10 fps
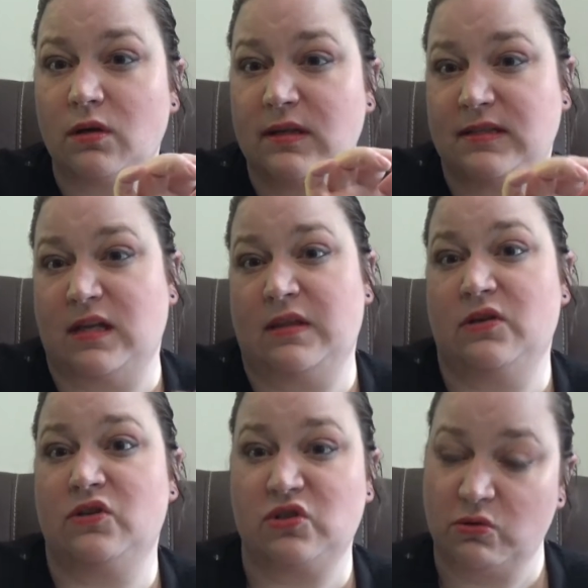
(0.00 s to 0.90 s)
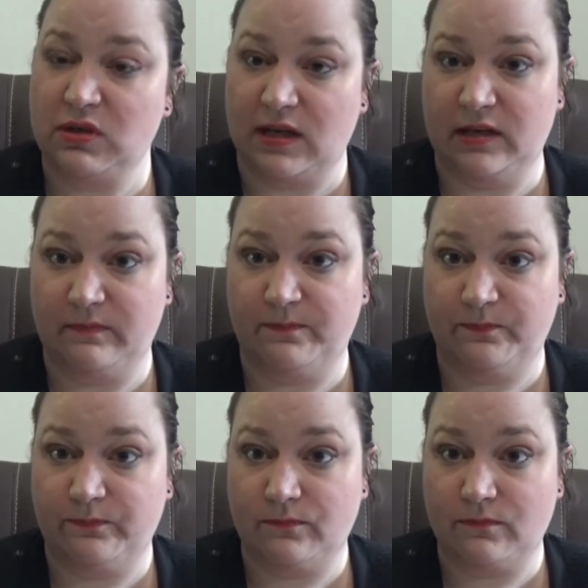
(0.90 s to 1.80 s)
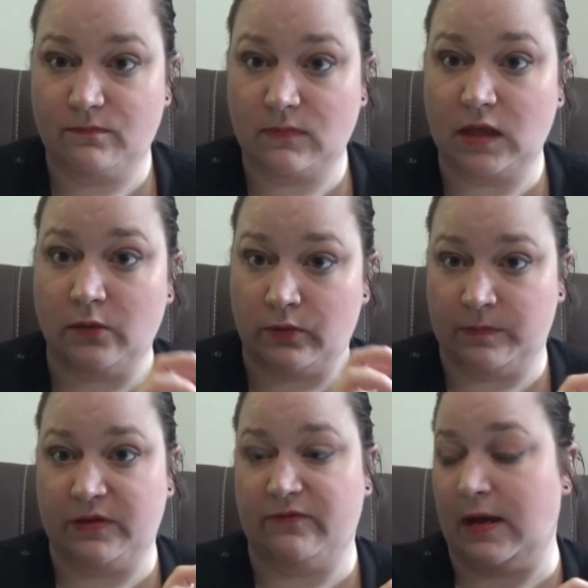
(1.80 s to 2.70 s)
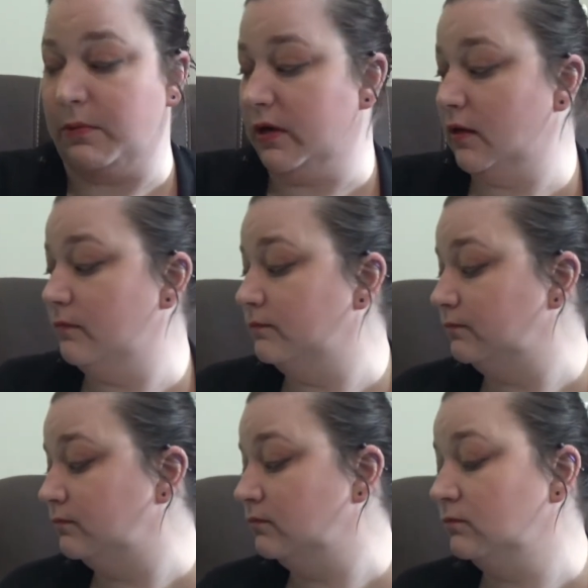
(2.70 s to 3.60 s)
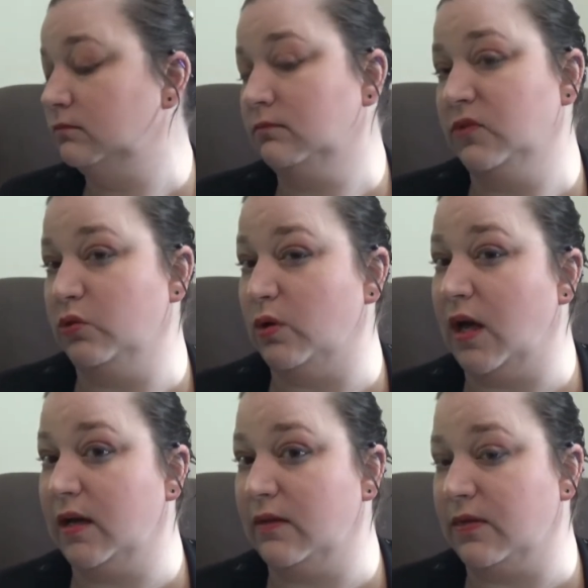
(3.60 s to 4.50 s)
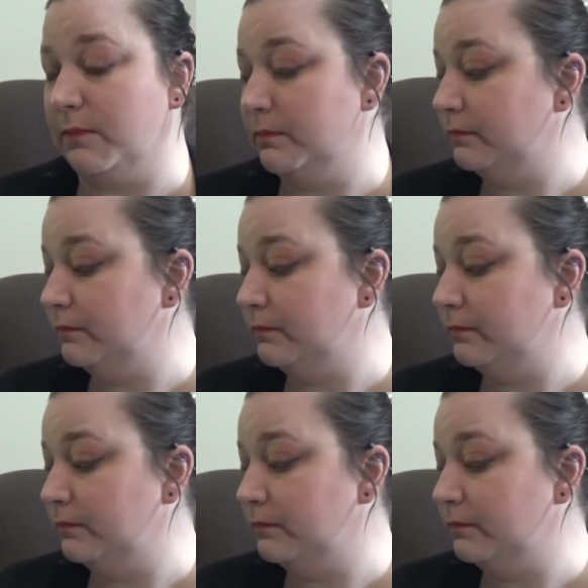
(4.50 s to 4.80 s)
is on there so tight it ripped the fabric. Do not get them.